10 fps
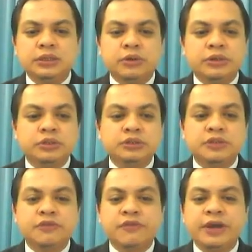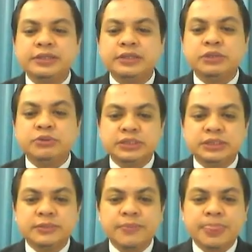in order to satisfy the
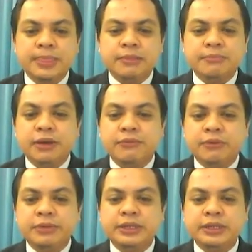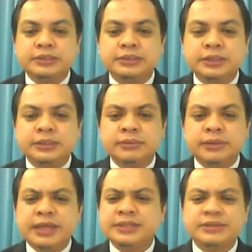user by providing
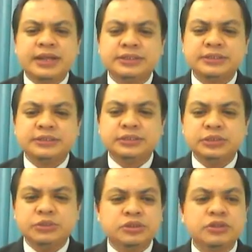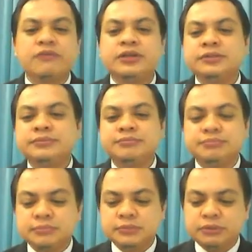less stress use of the
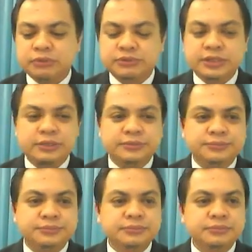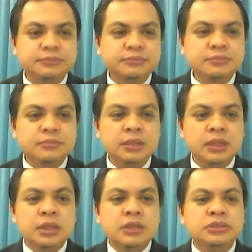website.
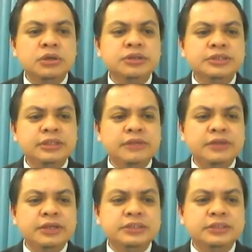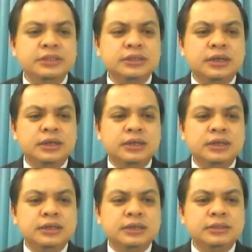So the objective is,
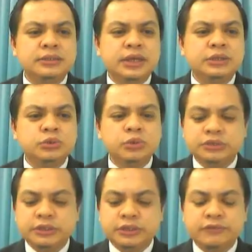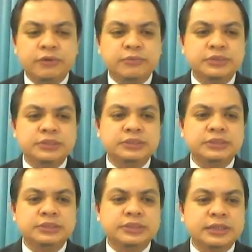there are two objectives of this
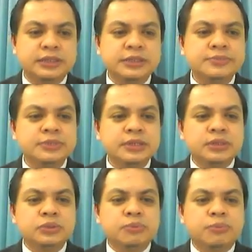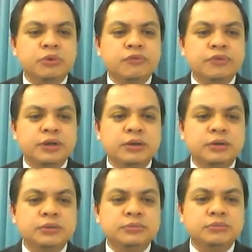study: to prove
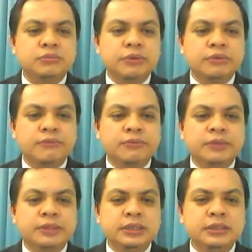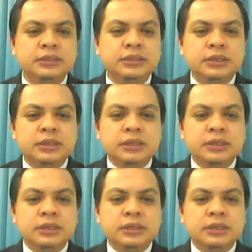web compatibility